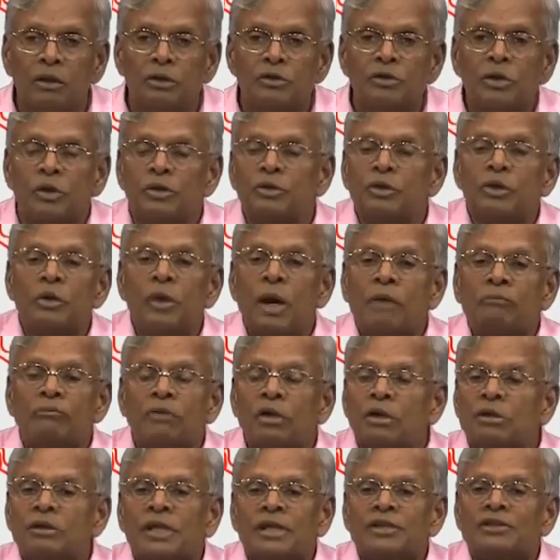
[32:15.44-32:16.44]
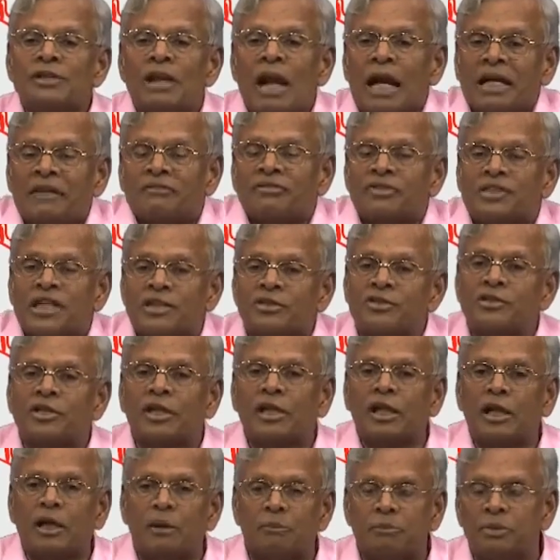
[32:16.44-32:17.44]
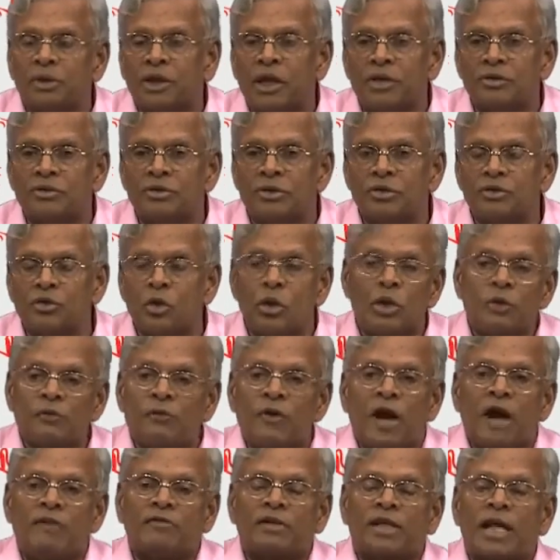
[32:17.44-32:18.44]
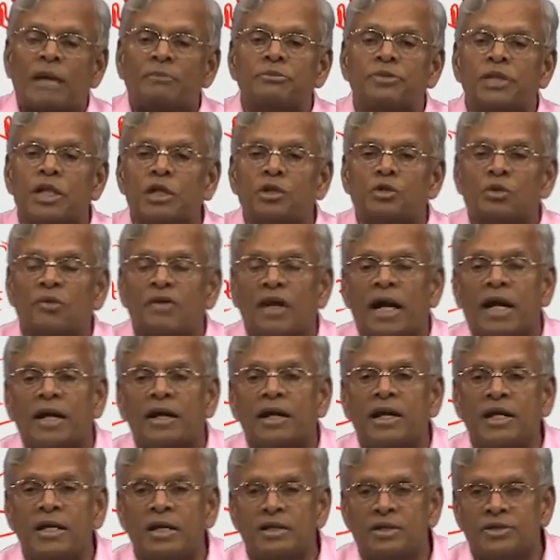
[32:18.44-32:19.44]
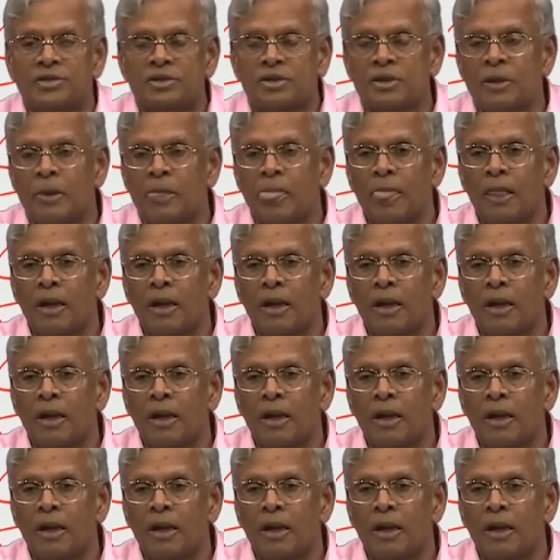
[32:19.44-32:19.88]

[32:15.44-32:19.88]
So you have, there is a lot of statistical computation. So if you have a time series over 100 years,